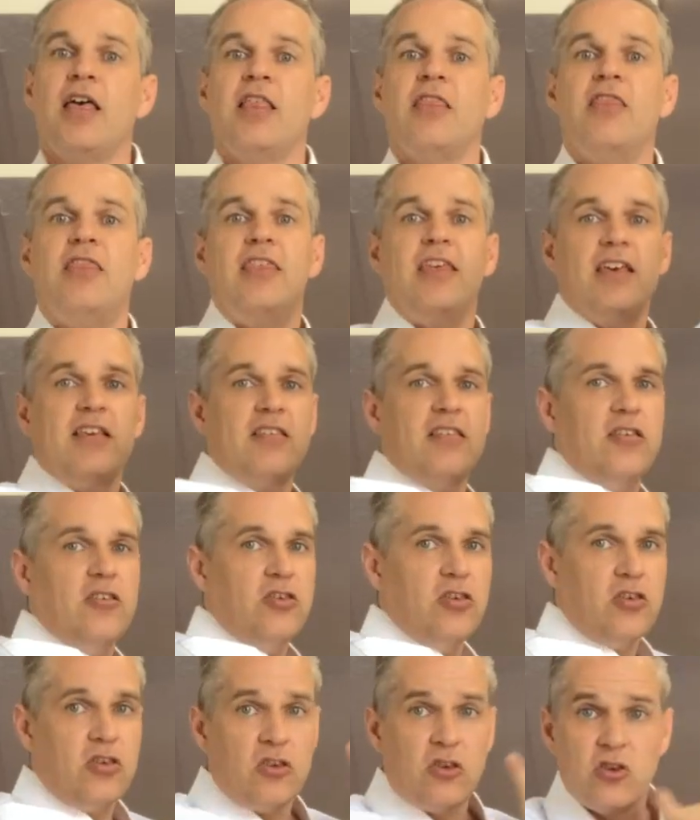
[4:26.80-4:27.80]
This
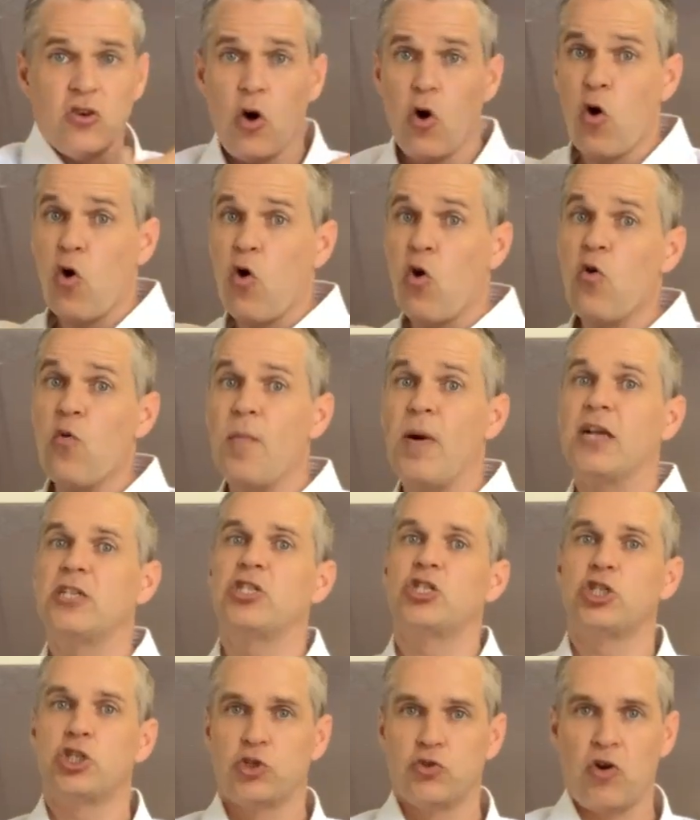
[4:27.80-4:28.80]
is so
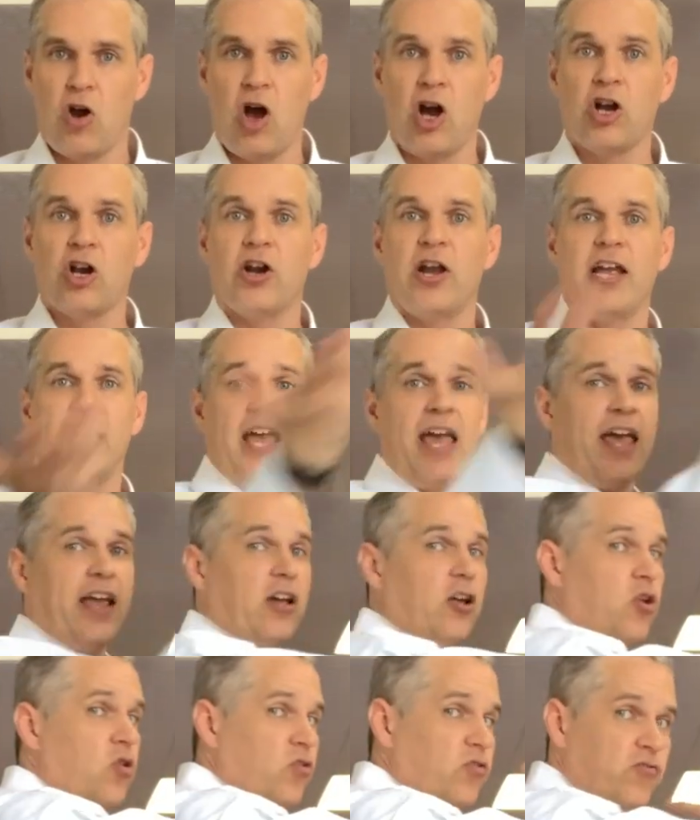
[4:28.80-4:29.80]
much stronger
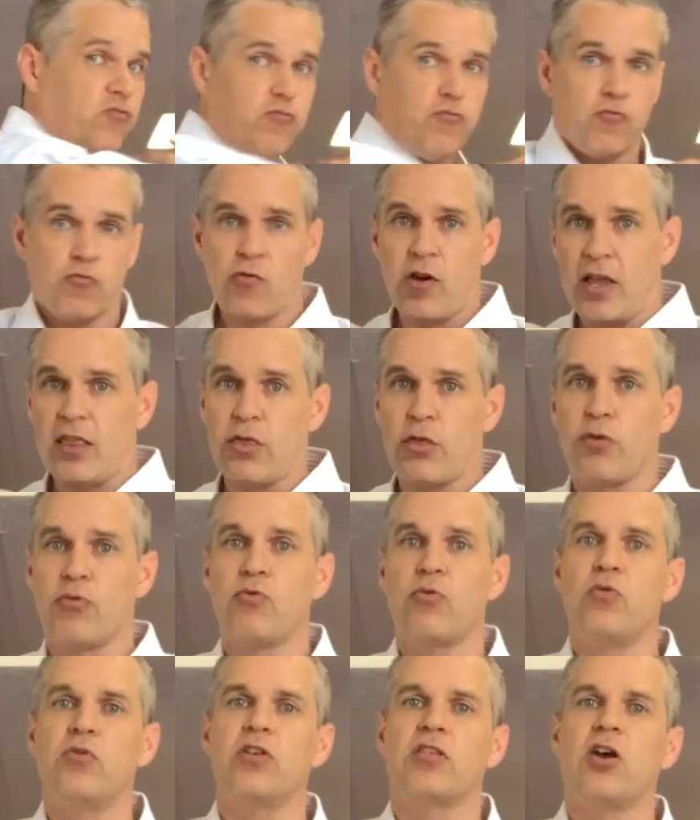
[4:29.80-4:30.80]
and goes right
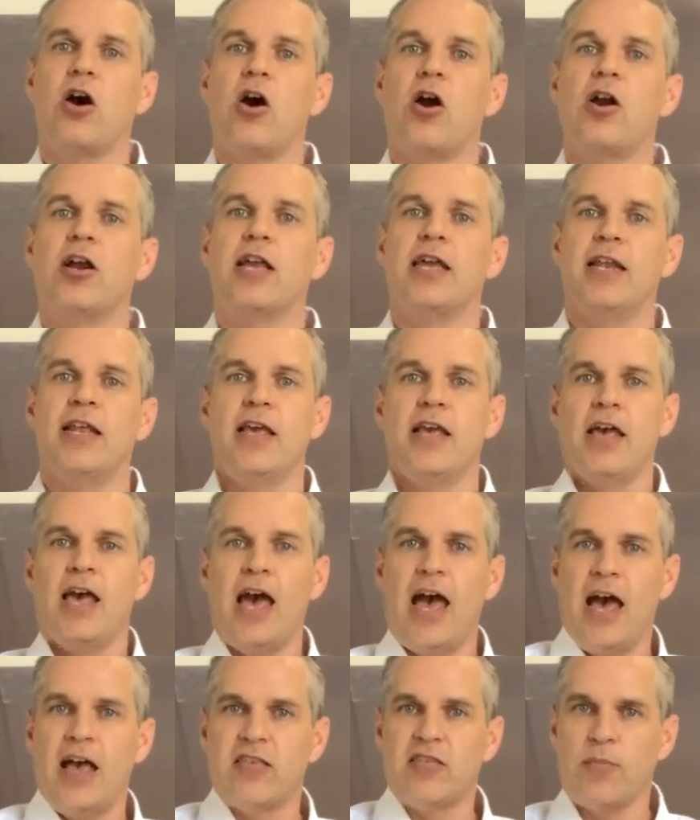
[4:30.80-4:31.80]
through the target
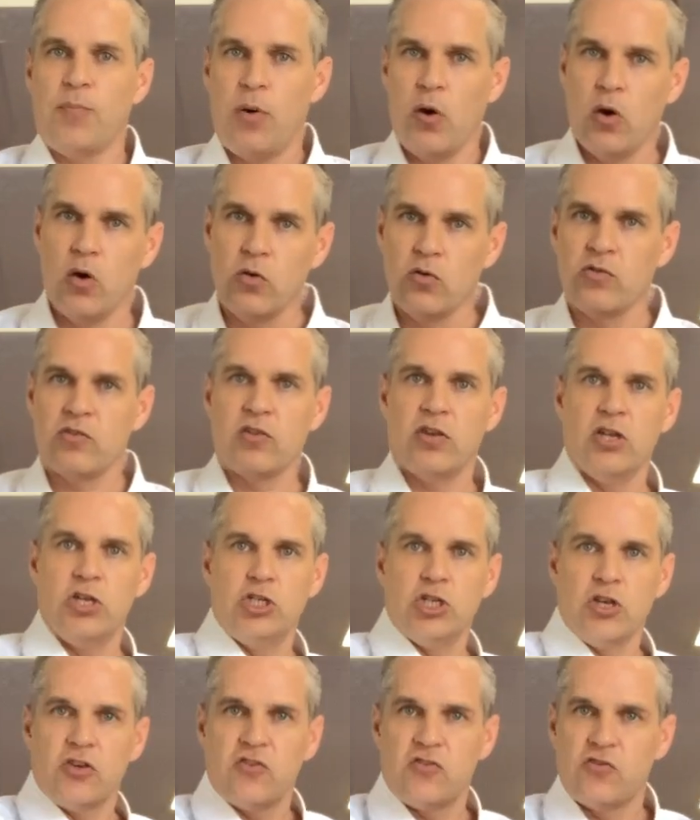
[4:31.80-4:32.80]
as opposed to
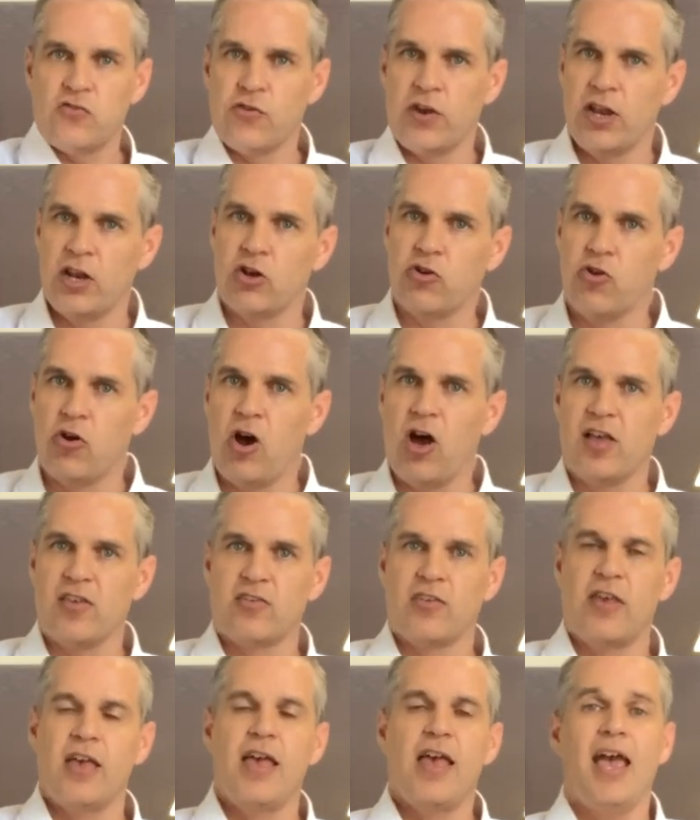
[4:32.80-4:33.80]
just straight
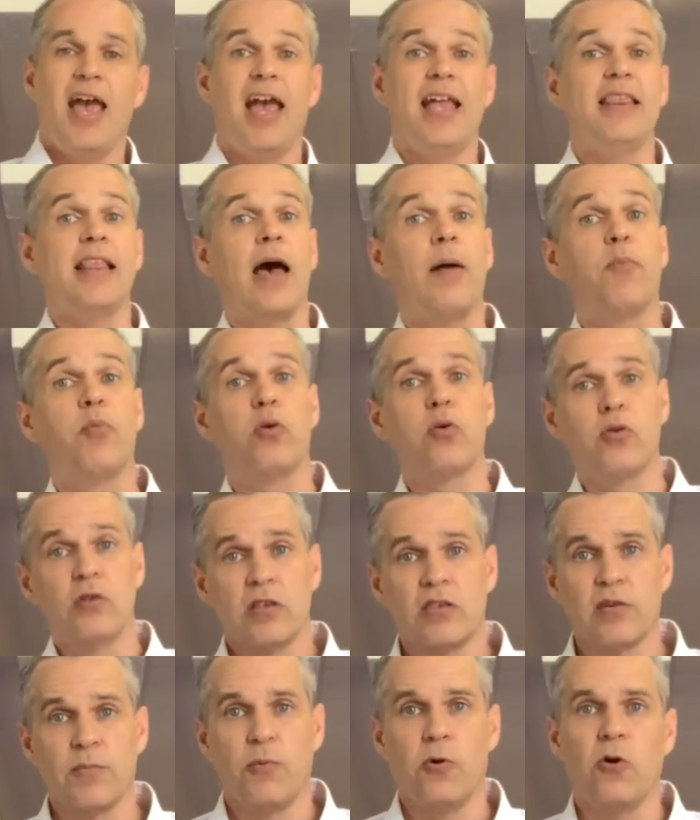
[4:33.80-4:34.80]
across. And that
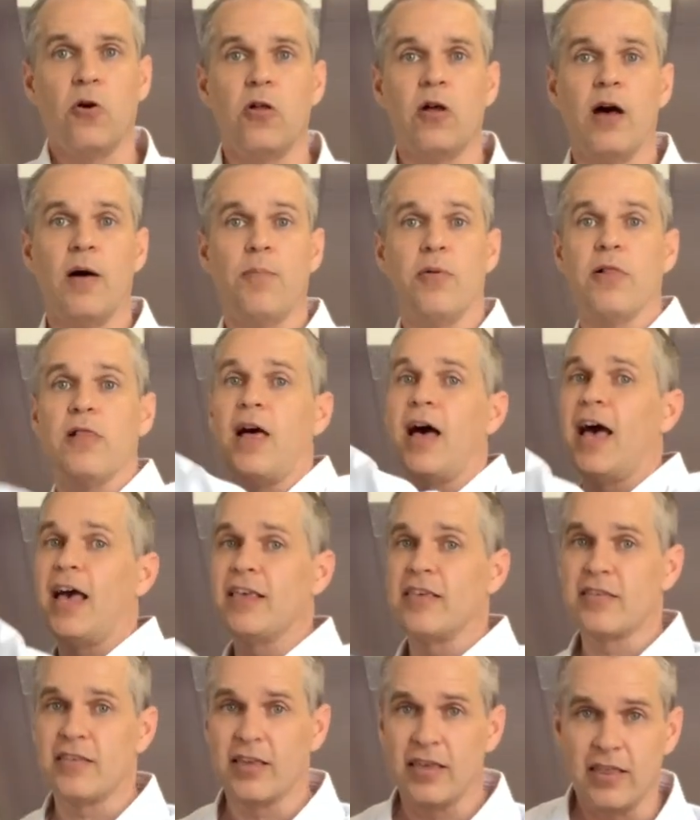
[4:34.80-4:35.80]
principle
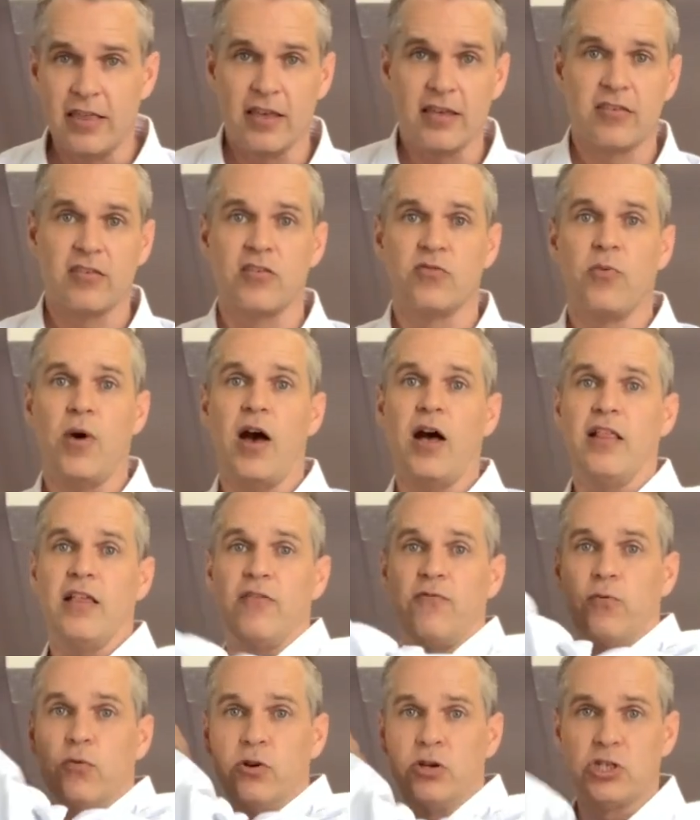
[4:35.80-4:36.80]
applies to this as well.
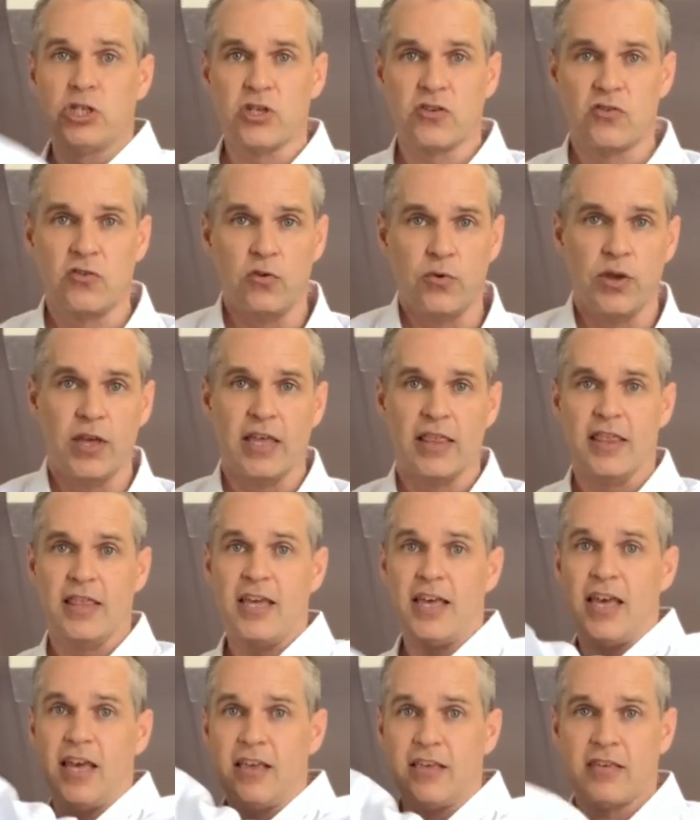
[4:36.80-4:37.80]
If we're just doing
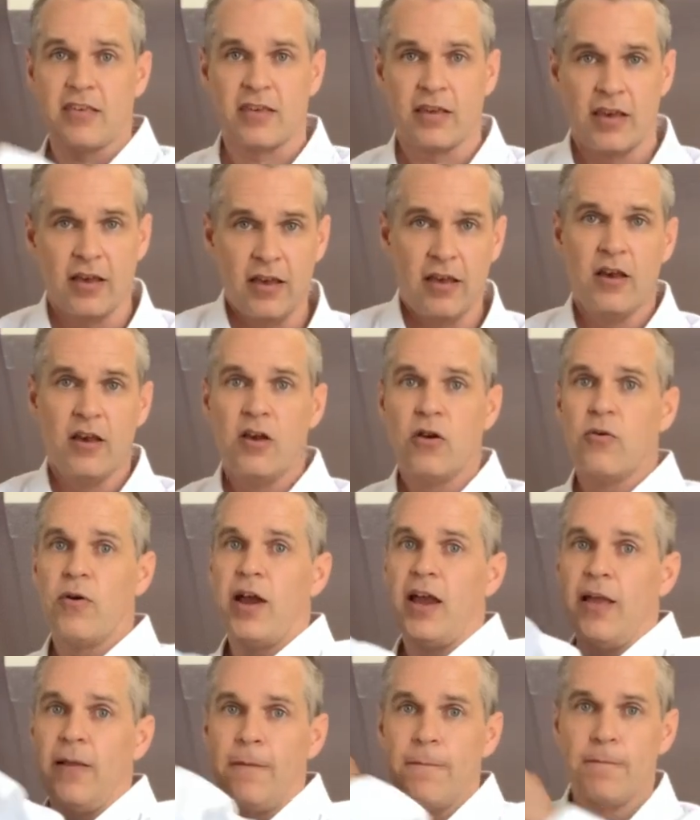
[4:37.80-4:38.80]
this,
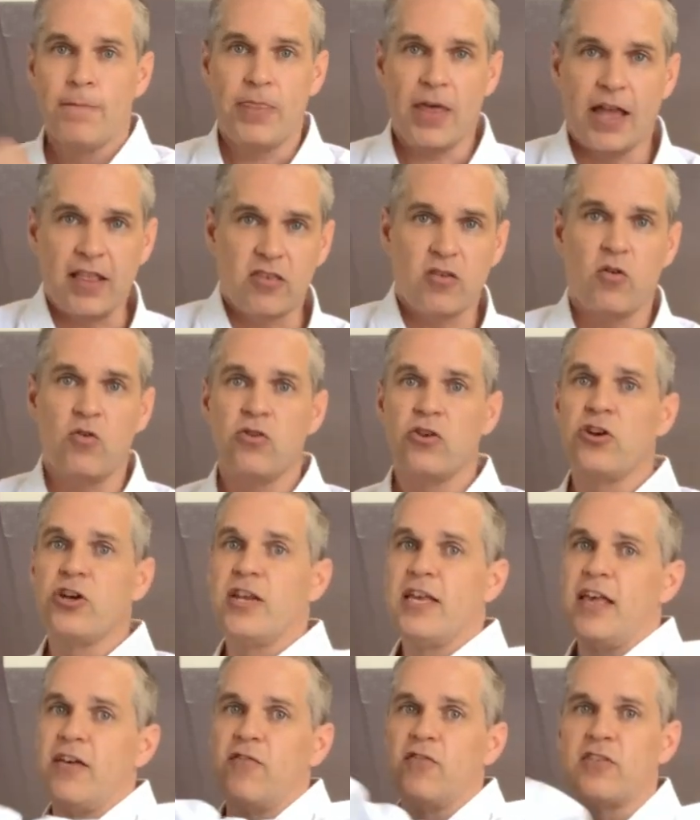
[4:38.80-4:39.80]
right, that's only going
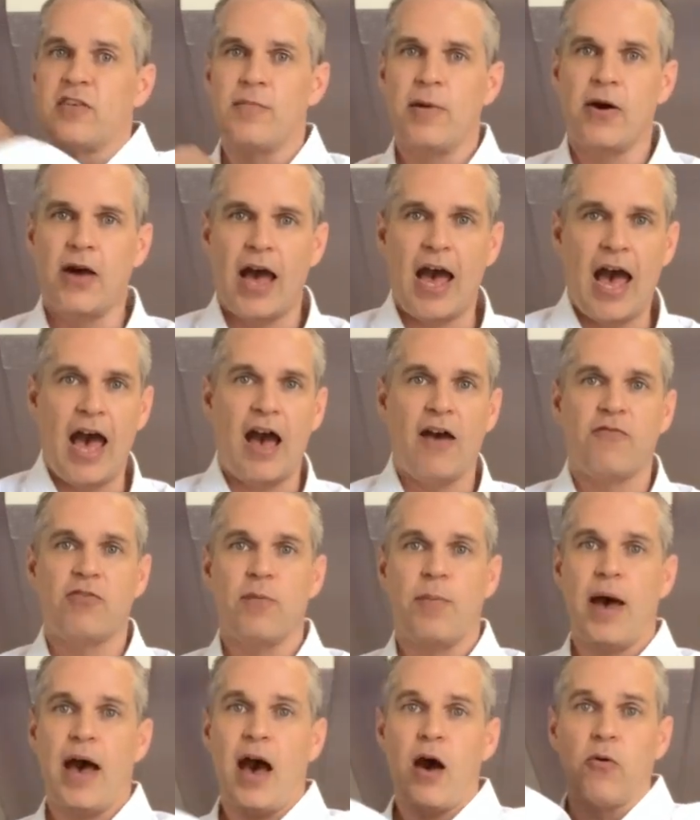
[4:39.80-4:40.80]
to give us about half
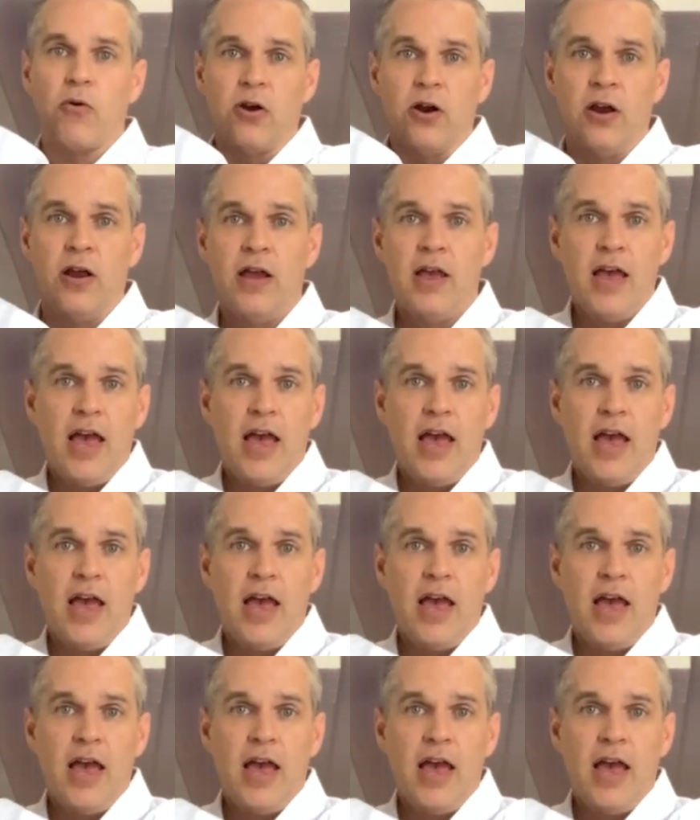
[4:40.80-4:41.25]
the power.